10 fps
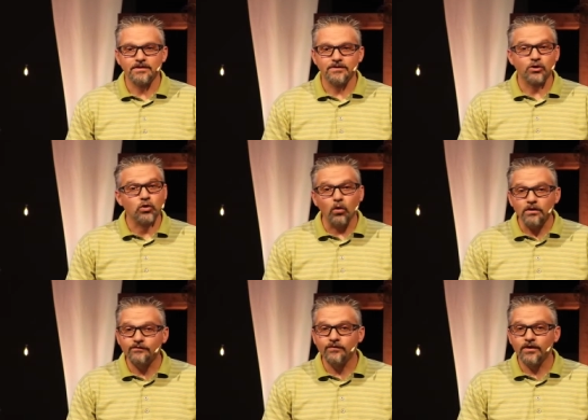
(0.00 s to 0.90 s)
The goal
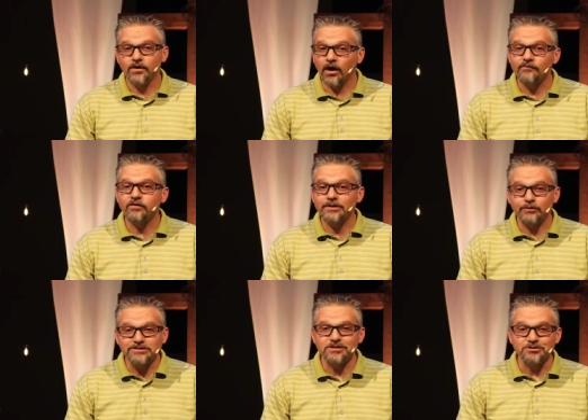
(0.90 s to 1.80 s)
of conflict
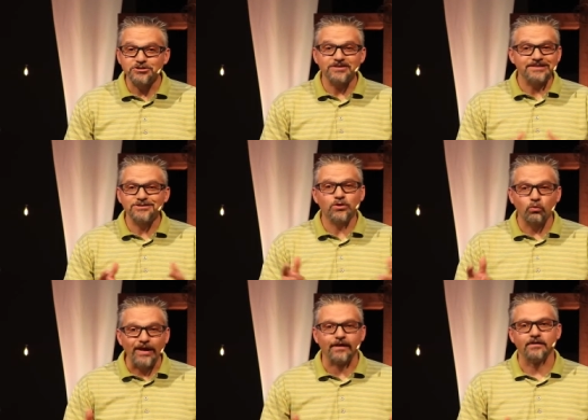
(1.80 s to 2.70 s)
resolution isn't to
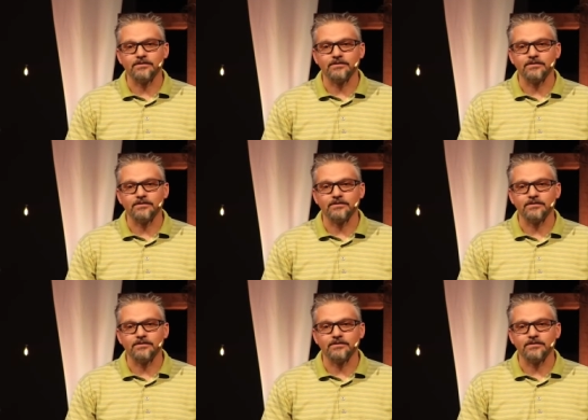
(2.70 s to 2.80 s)
win,